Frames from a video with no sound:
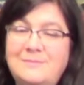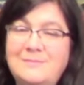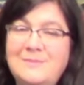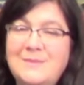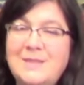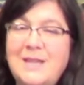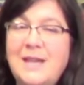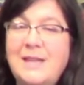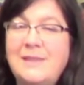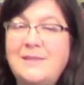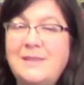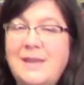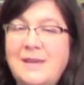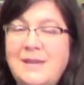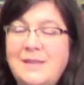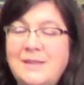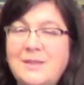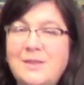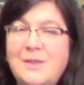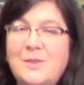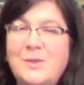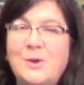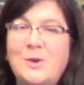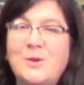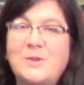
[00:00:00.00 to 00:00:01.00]
And then in
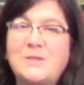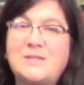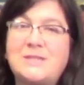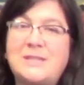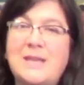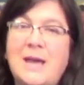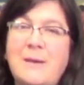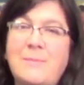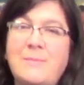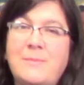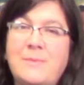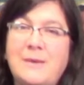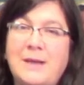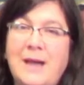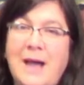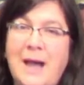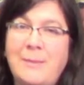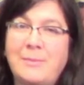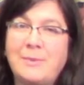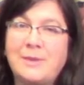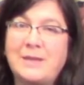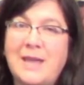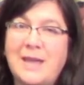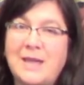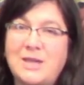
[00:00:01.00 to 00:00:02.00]
the third step,
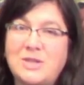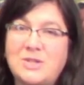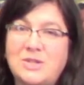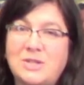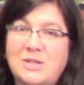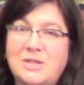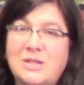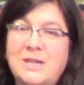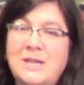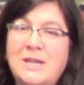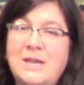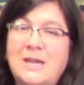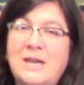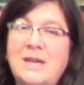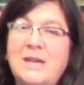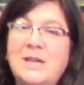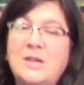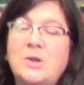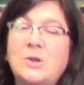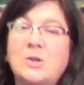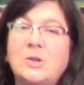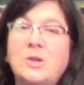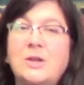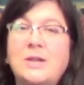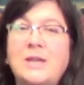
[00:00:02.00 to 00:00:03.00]
application,
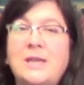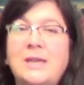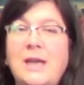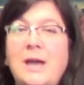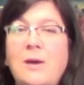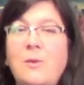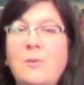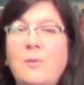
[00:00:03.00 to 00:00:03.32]
you're looking at,